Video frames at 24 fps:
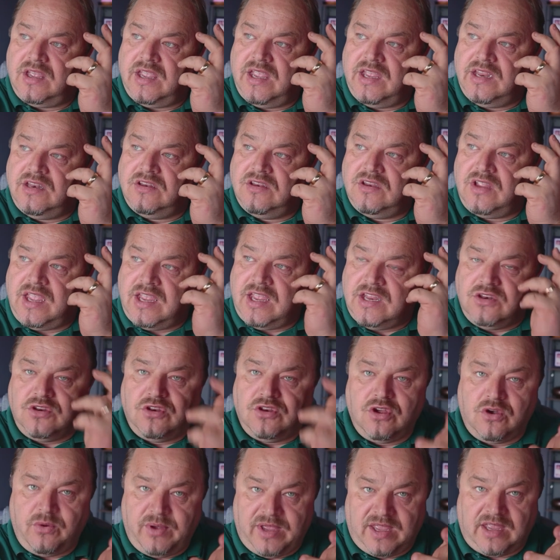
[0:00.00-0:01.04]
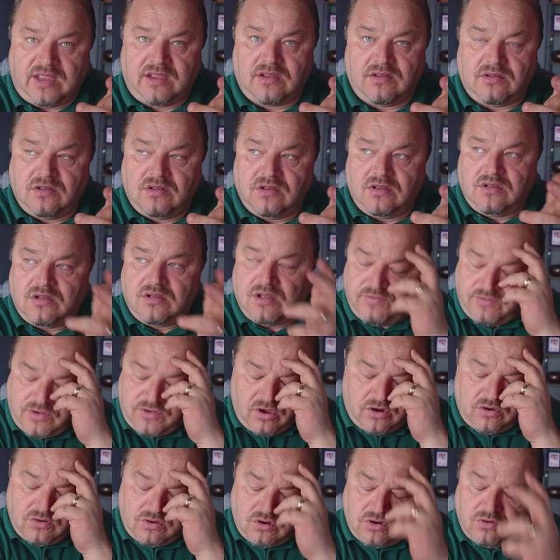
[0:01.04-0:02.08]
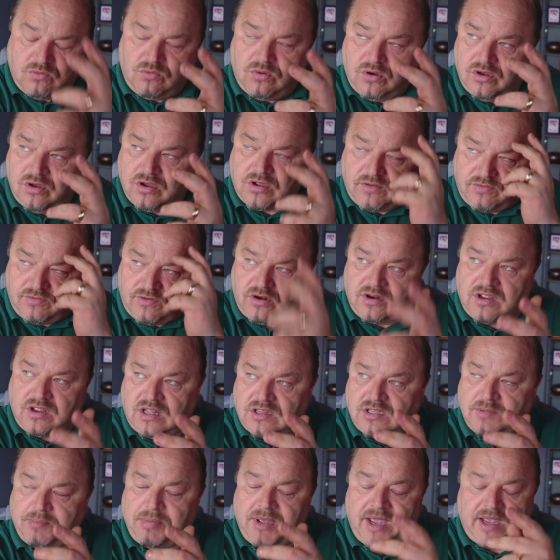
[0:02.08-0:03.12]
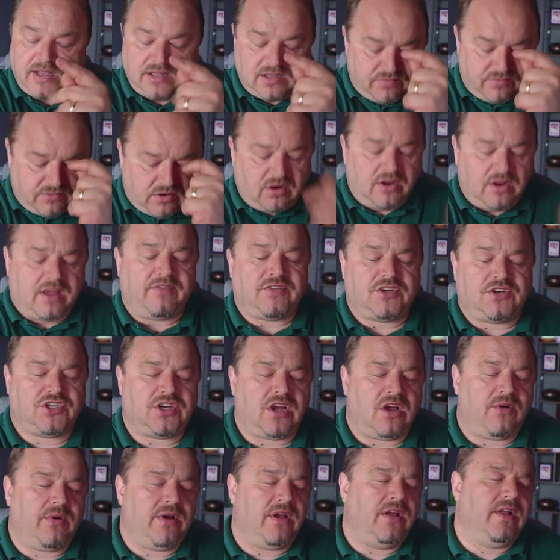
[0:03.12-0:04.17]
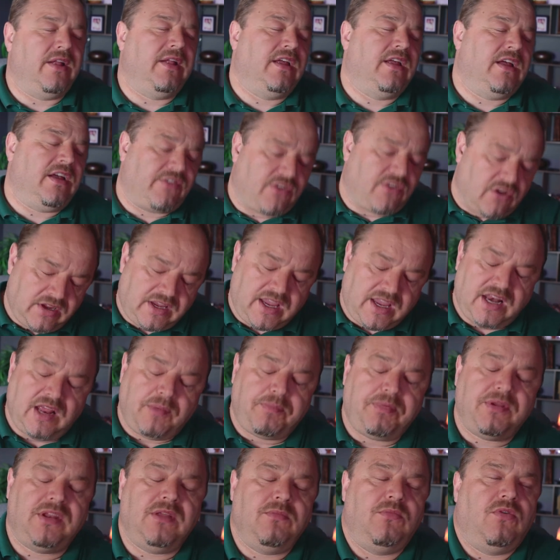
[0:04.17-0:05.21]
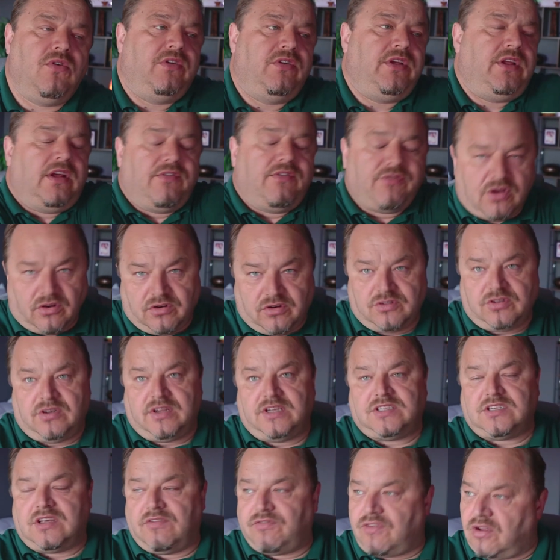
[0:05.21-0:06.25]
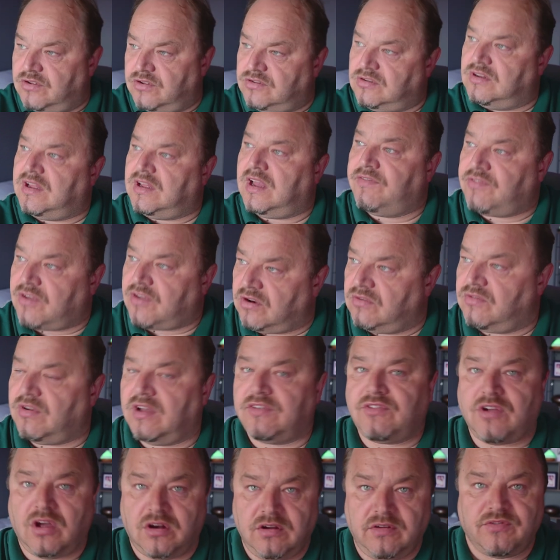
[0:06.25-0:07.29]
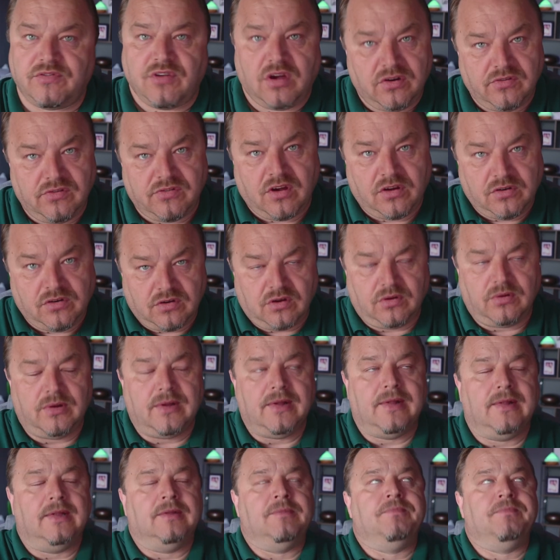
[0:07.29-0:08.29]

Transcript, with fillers: in in doing. I've got to go to work. I've got to get to bed. I've got to have a shower. I've got to get up in the morning. I've got to do this. I've got to do that. I've got to. I've got to. I've got to. I've got to. Go.